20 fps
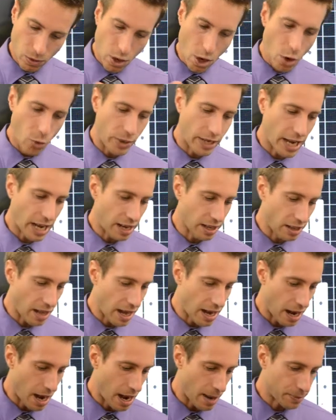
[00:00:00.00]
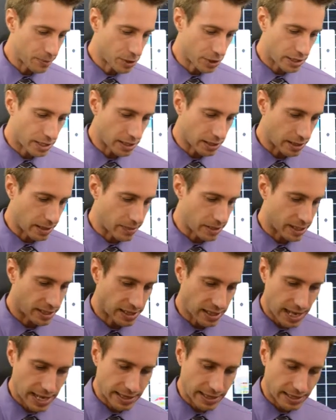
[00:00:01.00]
We got a lot of options here. Let me
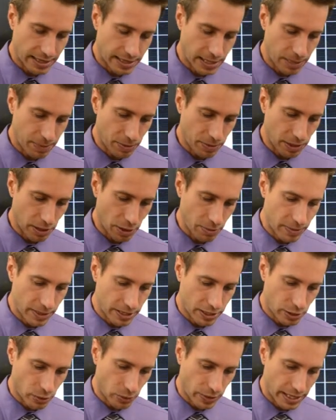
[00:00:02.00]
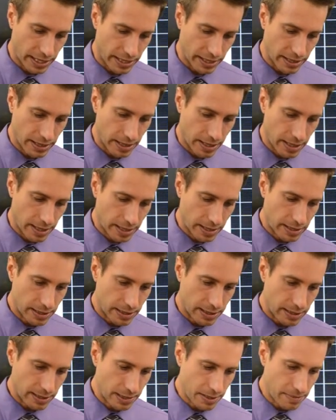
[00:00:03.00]
slide this up a little bit so we can
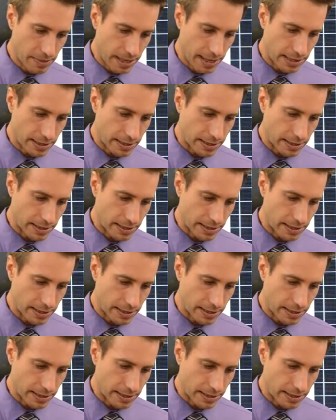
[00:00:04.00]
see my